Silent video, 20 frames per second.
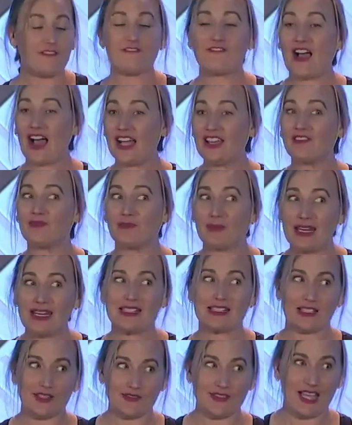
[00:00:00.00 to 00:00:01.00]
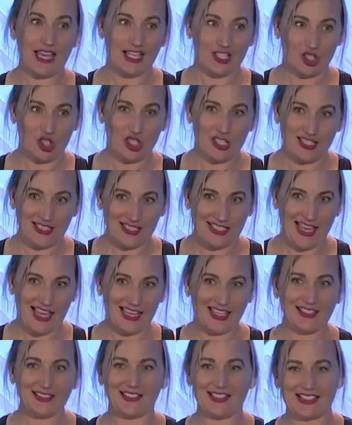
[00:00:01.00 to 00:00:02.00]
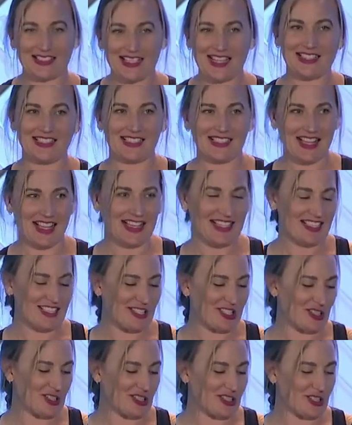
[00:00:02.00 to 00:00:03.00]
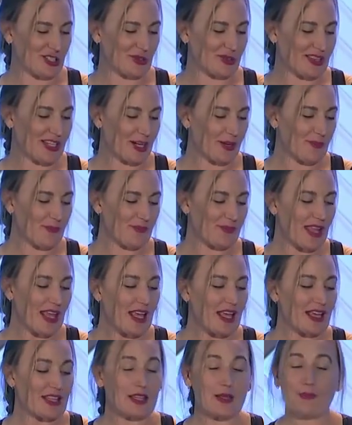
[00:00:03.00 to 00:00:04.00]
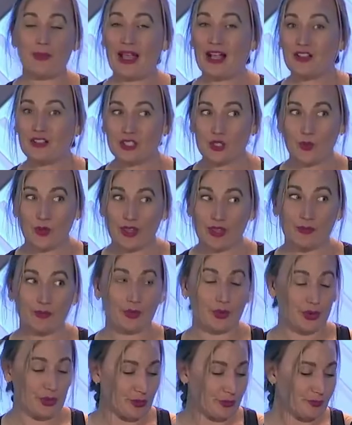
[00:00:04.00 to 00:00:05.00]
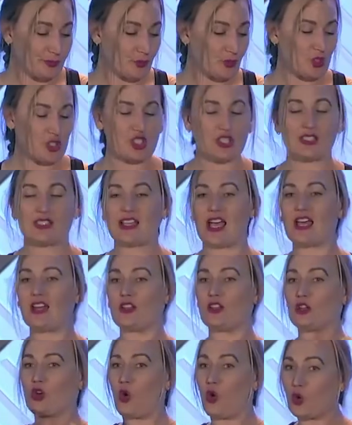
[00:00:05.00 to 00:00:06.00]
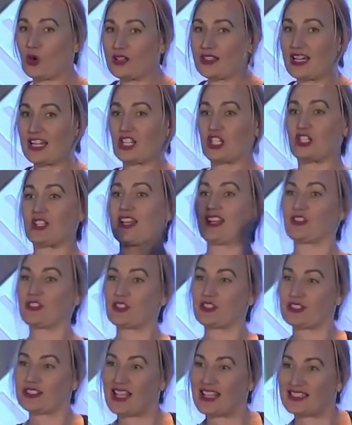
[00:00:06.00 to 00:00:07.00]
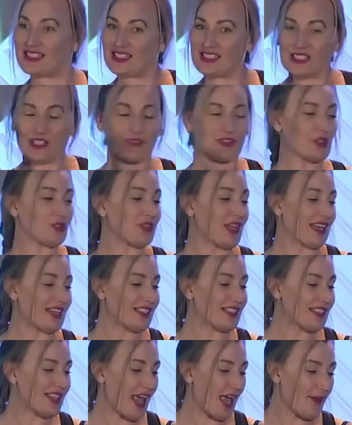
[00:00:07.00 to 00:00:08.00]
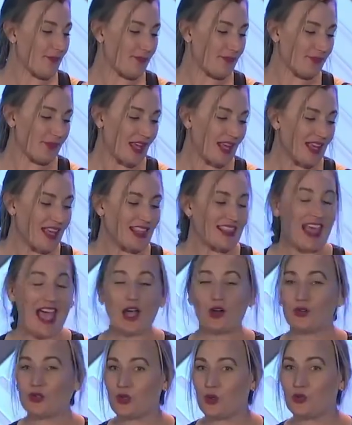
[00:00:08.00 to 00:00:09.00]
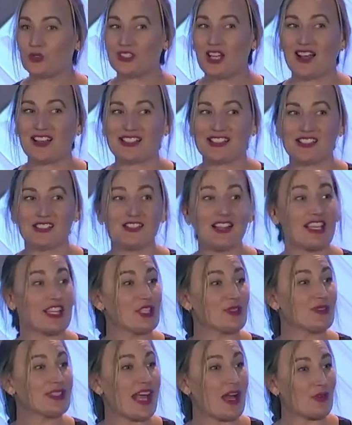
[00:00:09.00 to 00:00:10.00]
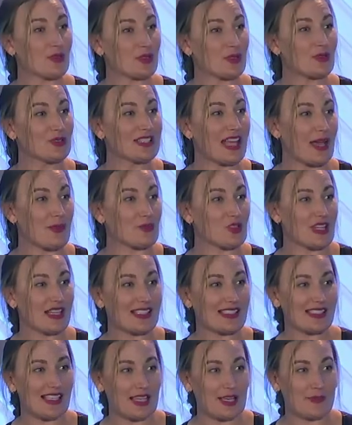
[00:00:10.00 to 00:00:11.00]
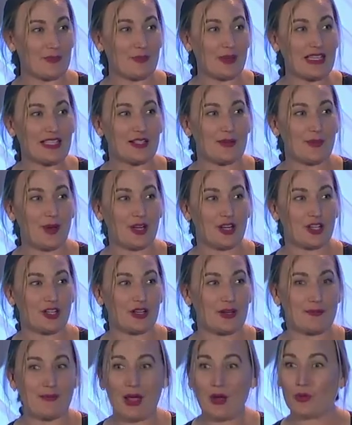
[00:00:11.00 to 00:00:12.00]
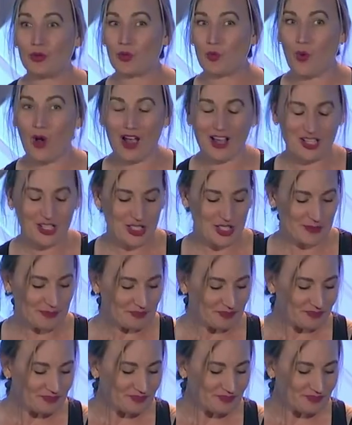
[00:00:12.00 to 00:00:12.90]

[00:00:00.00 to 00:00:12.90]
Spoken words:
5 minutes of tai chi a day, because that's a lot easier to do in there. The balance with a broom, which is kind of the coordination exercises if you liked that. The household hustle, I use household objects like peanut butter and mouthwash.